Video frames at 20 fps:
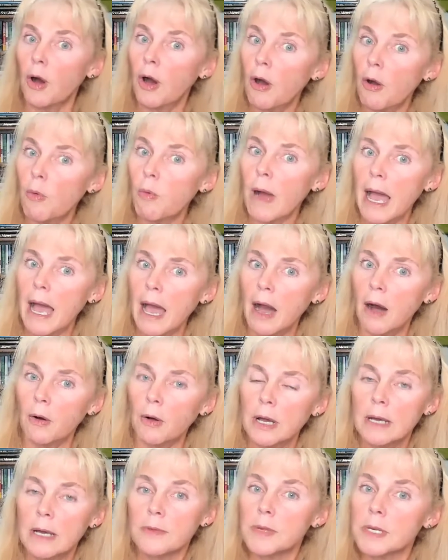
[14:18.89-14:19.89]
oh, wow,
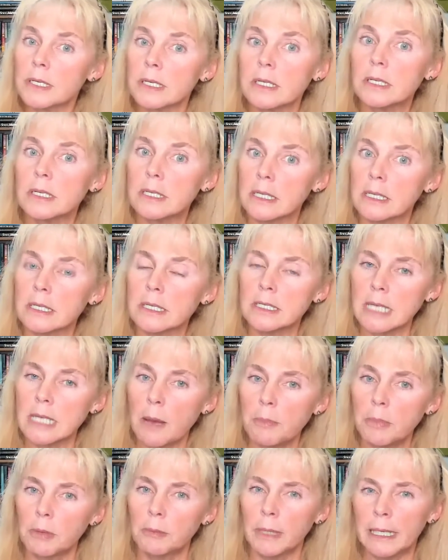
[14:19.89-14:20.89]
this is this
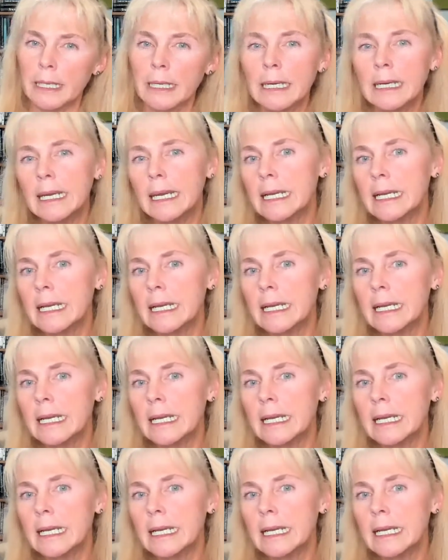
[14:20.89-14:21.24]
supplement.